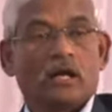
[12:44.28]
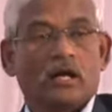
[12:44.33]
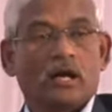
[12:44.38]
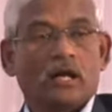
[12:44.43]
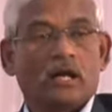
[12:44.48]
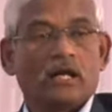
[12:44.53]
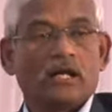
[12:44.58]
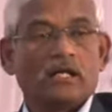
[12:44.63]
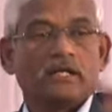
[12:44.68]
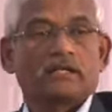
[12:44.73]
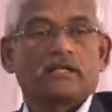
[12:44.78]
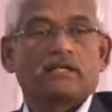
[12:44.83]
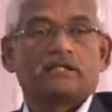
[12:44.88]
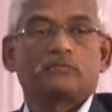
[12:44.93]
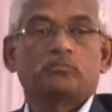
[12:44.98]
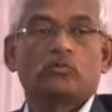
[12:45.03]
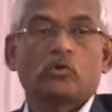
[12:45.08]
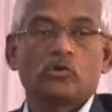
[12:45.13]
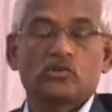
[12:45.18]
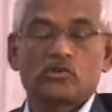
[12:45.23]
And
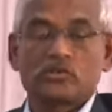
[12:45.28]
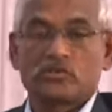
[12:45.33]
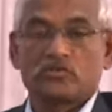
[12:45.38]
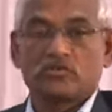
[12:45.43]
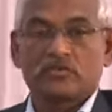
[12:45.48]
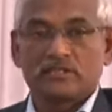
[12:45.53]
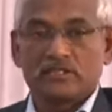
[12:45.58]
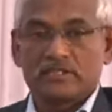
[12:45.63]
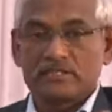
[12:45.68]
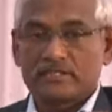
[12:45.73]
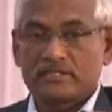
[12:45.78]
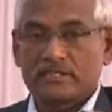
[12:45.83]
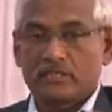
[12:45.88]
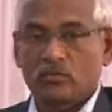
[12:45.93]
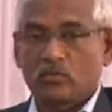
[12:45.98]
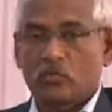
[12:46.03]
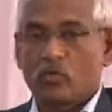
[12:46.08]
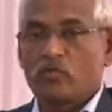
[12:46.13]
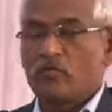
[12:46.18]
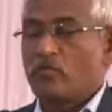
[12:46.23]
almost with this
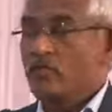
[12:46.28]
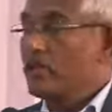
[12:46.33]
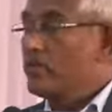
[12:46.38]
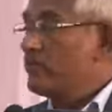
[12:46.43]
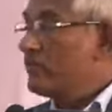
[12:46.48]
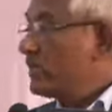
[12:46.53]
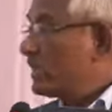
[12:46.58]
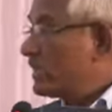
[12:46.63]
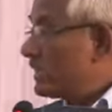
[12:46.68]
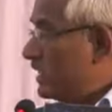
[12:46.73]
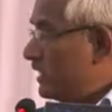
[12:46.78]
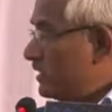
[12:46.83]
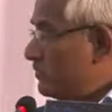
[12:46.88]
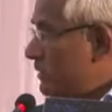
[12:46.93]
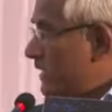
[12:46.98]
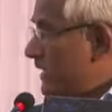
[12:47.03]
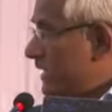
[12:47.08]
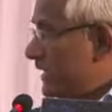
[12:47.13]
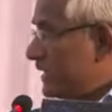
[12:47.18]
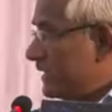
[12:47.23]
one way we are
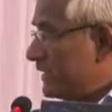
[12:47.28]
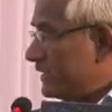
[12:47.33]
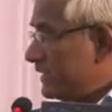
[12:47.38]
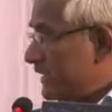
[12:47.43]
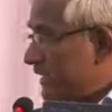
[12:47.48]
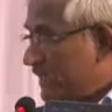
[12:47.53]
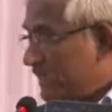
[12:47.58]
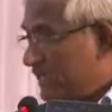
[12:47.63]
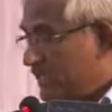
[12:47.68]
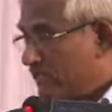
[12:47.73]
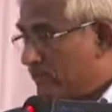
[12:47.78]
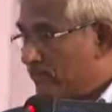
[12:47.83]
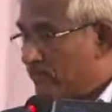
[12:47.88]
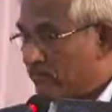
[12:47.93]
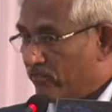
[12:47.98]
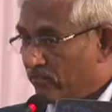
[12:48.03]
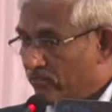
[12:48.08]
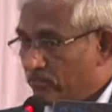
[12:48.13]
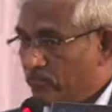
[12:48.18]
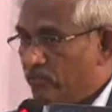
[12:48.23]
eliminating the
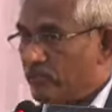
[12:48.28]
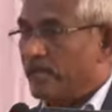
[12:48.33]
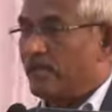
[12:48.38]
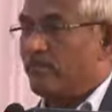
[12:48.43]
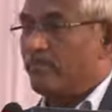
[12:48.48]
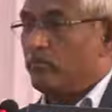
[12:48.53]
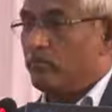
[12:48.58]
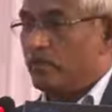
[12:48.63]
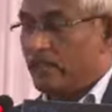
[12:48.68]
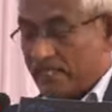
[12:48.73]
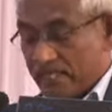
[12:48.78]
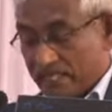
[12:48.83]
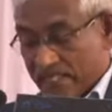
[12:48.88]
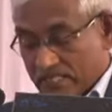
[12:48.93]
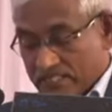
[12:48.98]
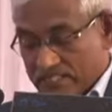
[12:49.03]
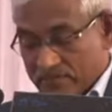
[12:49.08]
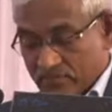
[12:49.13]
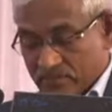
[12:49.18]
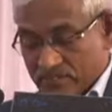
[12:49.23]

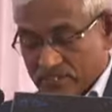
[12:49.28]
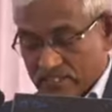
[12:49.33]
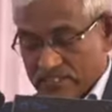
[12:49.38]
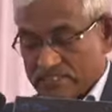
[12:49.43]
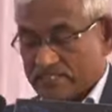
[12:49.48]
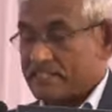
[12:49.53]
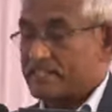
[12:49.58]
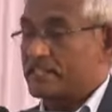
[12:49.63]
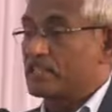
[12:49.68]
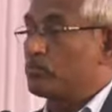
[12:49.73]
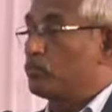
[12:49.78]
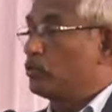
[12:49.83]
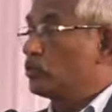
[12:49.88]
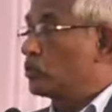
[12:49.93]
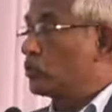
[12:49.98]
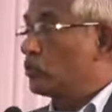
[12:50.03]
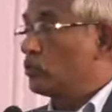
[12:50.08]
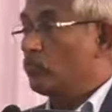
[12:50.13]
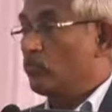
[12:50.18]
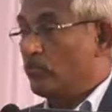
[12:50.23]
materials which are susceptible
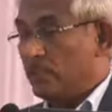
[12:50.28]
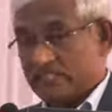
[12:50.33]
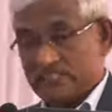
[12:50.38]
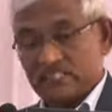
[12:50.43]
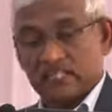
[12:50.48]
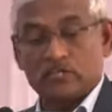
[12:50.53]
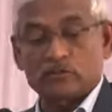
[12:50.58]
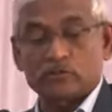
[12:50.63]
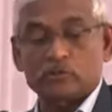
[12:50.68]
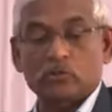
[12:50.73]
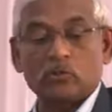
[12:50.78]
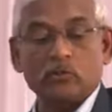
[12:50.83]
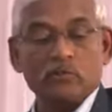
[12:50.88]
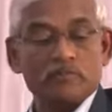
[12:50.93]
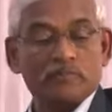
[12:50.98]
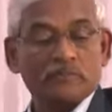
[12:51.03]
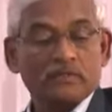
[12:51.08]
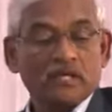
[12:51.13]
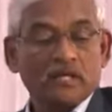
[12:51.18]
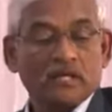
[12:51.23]
to wilt also.
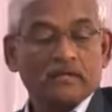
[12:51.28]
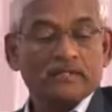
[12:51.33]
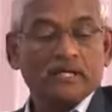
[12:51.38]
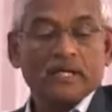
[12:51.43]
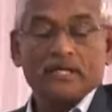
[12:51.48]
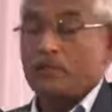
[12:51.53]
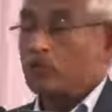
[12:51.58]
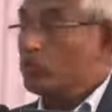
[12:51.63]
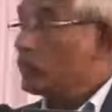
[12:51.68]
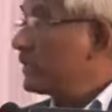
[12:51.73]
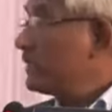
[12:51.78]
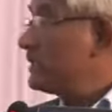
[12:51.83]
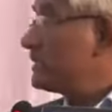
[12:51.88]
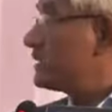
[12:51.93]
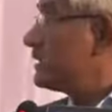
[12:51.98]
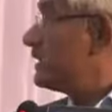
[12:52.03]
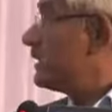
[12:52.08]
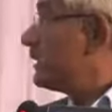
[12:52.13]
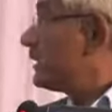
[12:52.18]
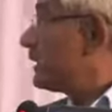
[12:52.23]
That you can
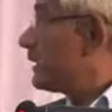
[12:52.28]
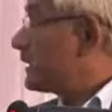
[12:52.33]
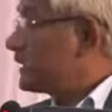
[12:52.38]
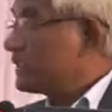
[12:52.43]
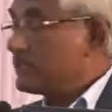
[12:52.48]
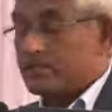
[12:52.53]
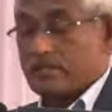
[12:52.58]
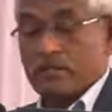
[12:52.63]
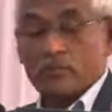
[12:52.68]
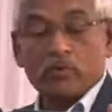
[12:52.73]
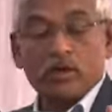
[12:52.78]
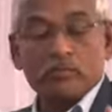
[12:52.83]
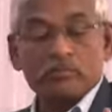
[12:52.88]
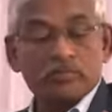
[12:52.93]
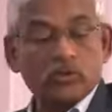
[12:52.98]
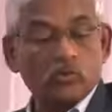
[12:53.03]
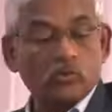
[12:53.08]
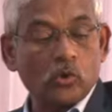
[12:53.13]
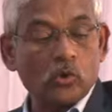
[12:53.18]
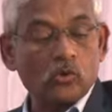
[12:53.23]
see that is some of
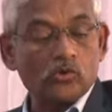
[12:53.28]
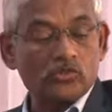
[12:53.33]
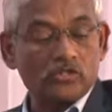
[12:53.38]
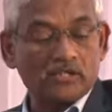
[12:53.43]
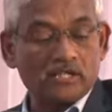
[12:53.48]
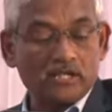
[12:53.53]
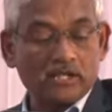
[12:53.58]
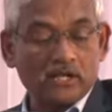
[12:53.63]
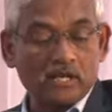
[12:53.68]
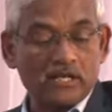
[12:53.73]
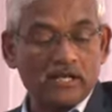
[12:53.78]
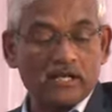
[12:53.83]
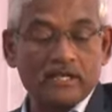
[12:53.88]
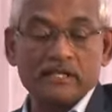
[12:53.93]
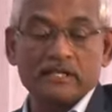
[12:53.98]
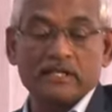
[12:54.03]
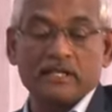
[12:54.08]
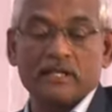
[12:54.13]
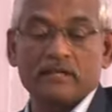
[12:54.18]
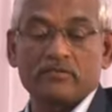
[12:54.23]
the clones are
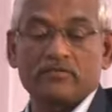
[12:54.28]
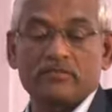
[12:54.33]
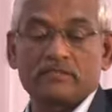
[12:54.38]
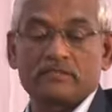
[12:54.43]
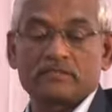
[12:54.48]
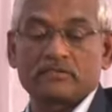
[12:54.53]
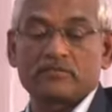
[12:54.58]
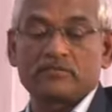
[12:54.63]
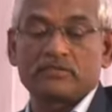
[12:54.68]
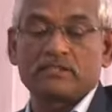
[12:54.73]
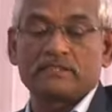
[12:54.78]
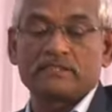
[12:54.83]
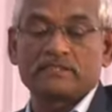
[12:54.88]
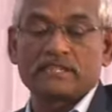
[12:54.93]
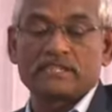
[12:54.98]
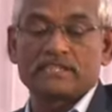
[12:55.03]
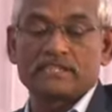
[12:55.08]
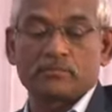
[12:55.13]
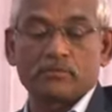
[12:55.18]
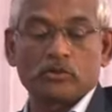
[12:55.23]
tolerant, and wilt
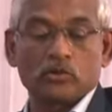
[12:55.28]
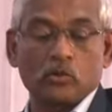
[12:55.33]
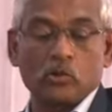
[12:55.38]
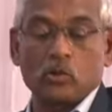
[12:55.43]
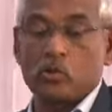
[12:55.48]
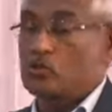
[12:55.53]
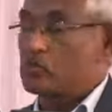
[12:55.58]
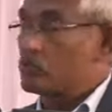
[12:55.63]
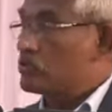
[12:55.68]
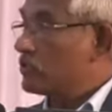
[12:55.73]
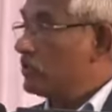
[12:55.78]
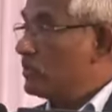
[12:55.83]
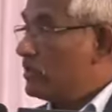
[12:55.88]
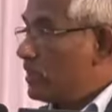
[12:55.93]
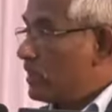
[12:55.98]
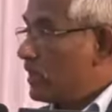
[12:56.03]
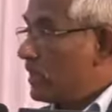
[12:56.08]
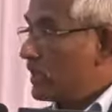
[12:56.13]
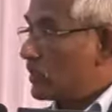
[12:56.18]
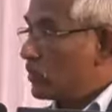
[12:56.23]
susceptible clones
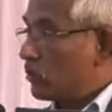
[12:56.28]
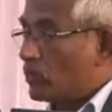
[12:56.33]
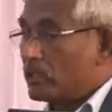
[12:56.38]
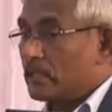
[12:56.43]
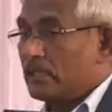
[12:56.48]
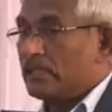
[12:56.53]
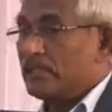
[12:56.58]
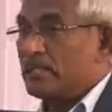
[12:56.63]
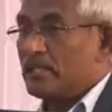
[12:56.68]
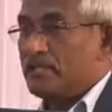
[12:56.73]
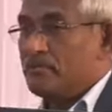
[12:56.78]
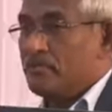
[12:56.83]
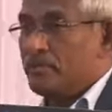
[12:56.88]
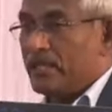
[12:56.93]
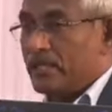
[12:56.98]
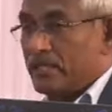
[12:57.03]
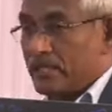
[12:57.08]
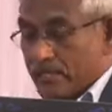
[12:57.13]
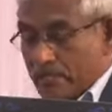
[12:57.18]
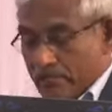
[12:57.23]
are totally
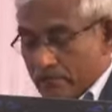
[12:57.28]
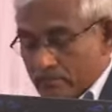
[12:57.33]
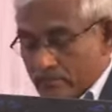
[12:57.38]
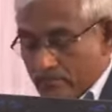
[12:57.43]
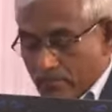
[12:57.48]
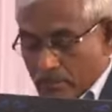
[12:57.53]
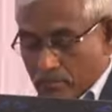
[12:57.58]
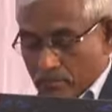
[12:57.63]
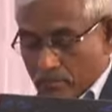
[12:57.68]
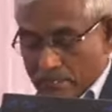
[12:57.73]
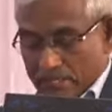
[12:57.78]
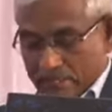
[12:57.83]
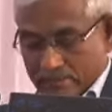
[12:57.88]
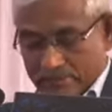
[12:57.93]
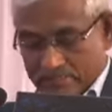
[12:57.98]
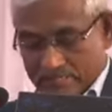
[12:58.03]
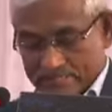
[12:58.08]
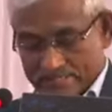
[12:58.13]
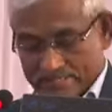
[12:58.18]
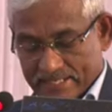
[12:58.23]
eliminated by
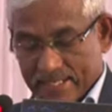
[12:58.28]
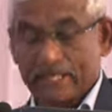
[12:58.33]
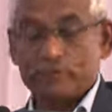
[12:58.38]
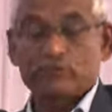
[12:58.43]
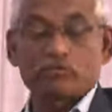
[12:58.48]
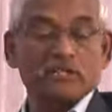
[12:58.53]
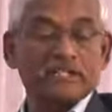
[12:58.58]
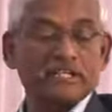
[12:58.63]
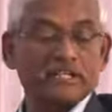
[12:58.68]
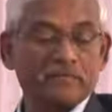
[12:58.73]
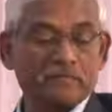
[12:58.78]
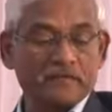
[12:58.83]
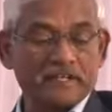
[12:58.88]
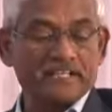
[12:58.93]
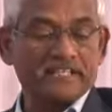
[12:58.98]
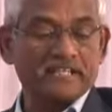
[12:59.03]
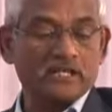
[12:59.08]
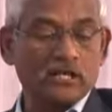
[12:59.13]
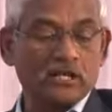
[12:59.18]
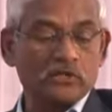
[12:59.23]
this natural
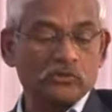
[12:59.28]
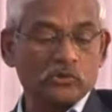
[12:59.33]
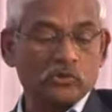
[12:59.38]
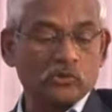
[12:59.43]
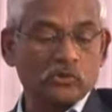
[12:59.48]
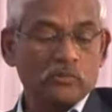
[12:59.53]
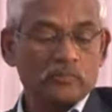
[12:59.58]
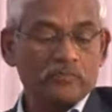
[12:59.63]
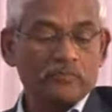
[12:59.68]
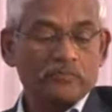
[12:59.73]
infection also.